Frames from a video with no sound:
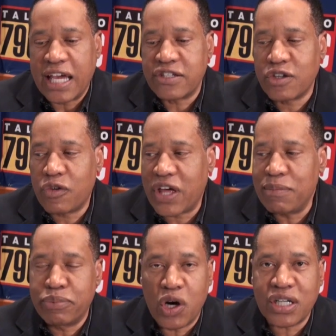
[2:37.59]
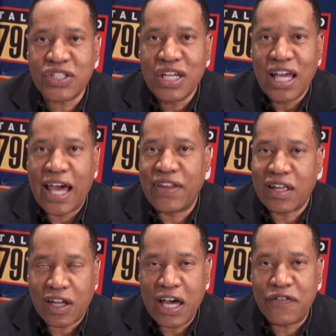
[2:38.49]
And so they booked and
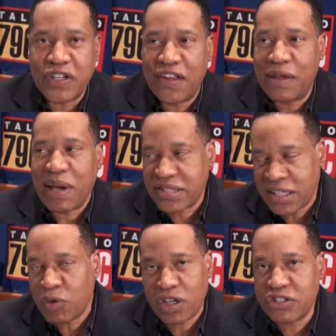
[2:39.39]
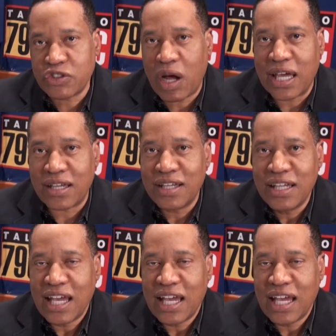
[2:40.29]
they left and they basically went on strike.